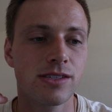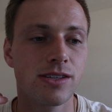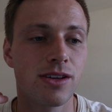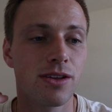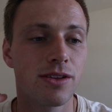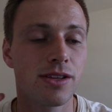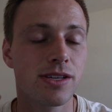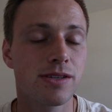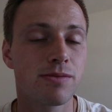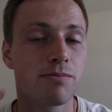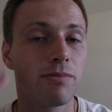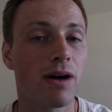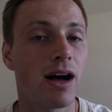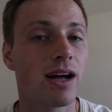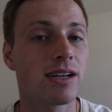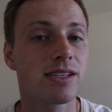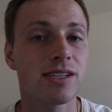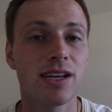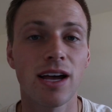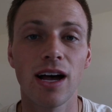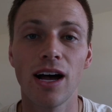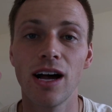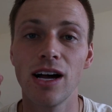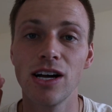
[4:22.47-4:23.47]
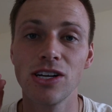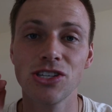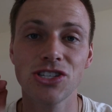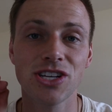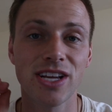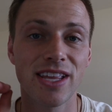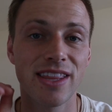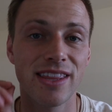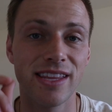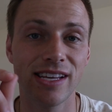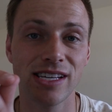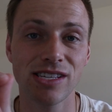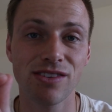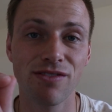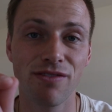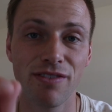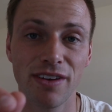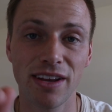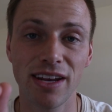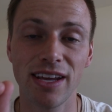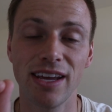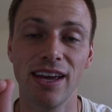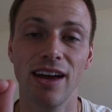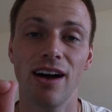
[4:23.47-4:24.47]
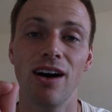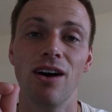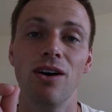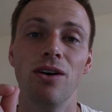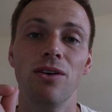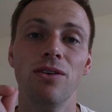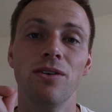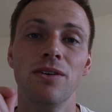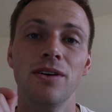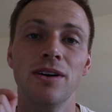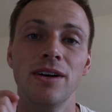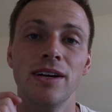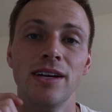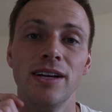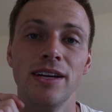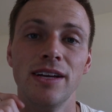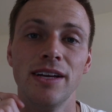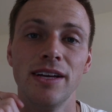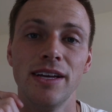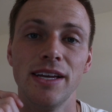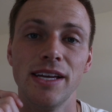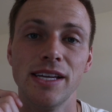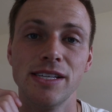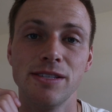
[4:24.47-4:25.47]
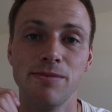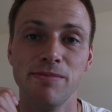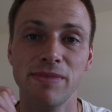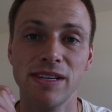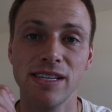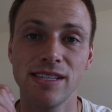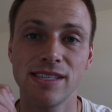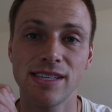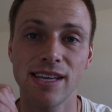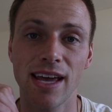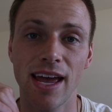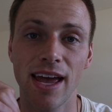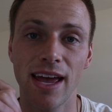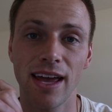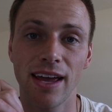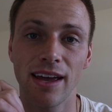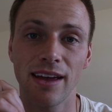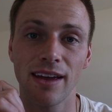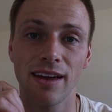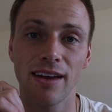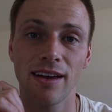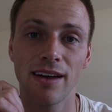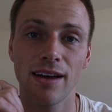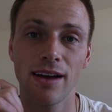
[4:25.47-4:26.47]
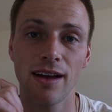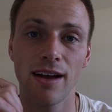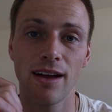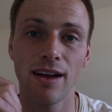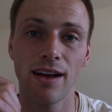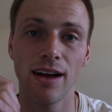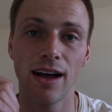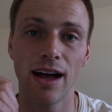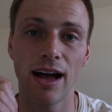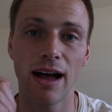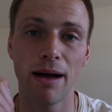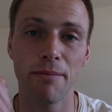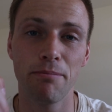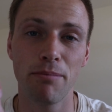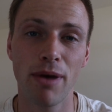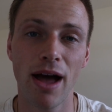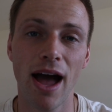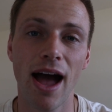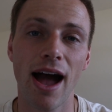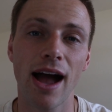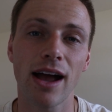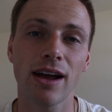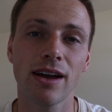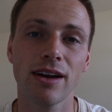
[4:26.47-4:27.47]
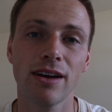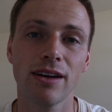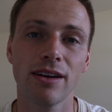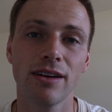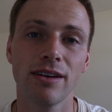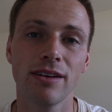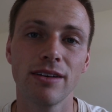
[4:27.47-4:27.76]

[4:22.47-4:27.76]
So this montage in this video is me saying, I'm back.